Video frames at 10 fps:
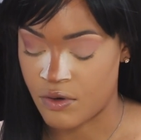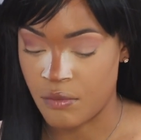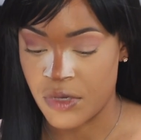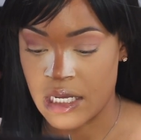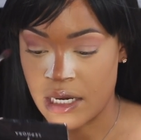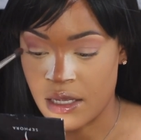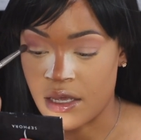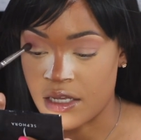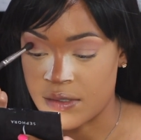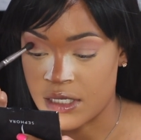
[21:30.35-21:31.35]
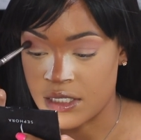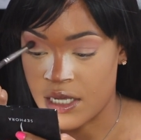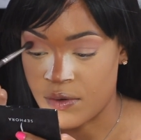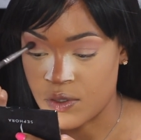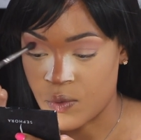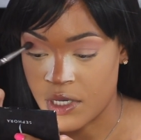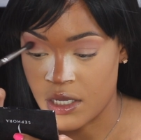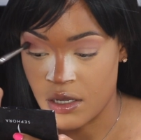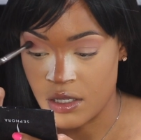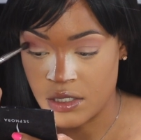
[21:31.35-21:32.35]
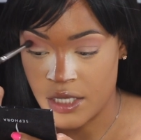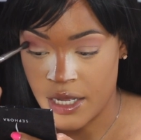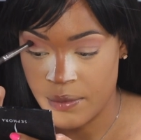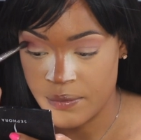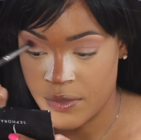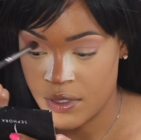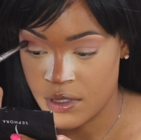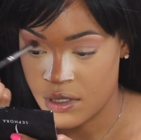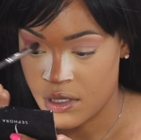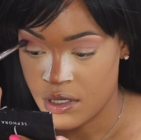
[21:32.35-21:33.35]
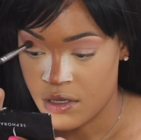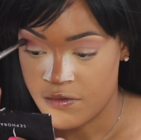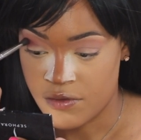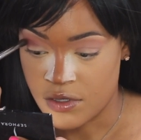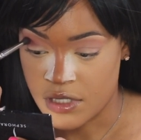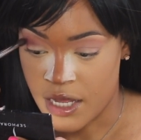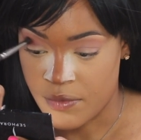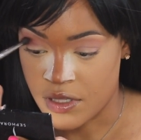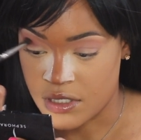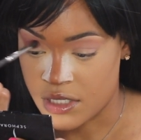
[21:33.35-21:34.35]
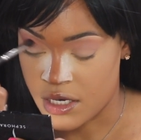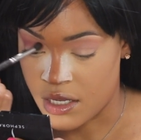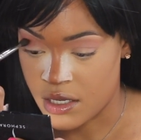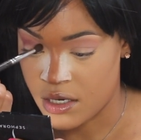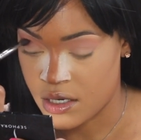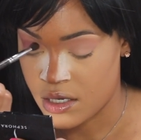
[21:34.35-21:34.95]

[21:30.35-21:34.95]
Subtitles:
or book any gigs because I was working all the time, full time in the city.